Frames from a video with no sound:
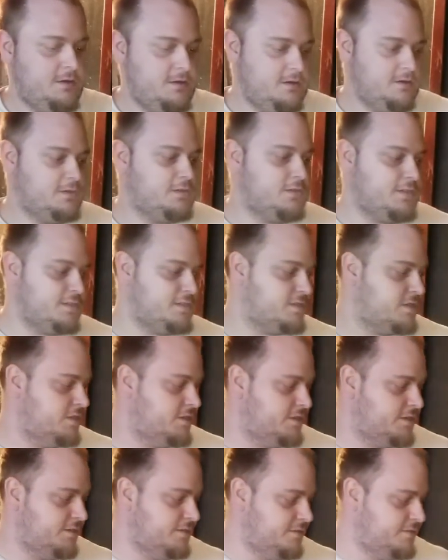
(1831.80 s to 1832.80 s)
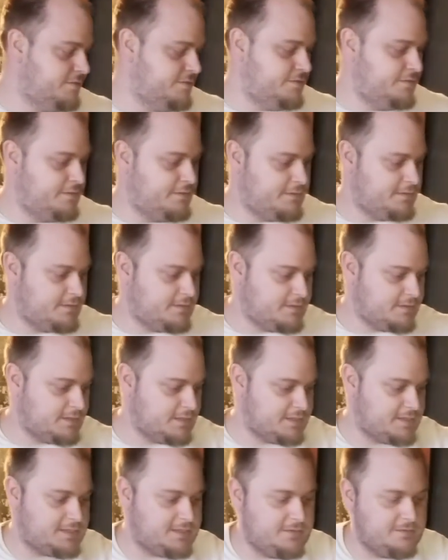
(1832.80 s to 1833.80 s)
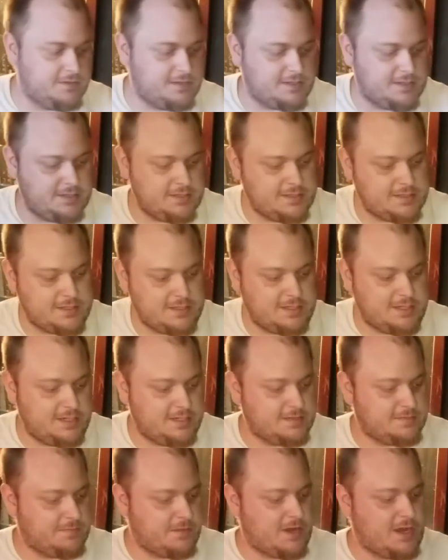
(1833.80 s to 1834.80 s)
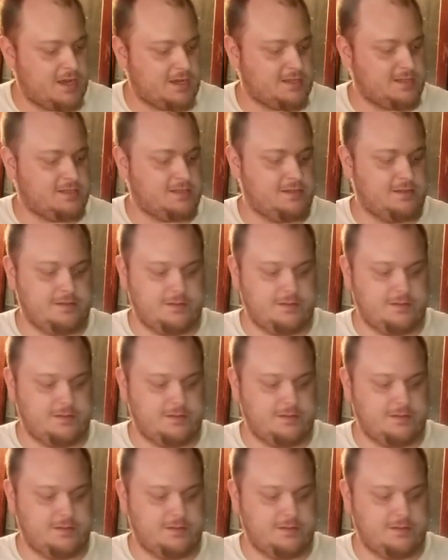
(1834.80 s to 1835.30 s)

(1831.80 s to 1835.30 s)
So that's good. Let's see what's in this Adidas box.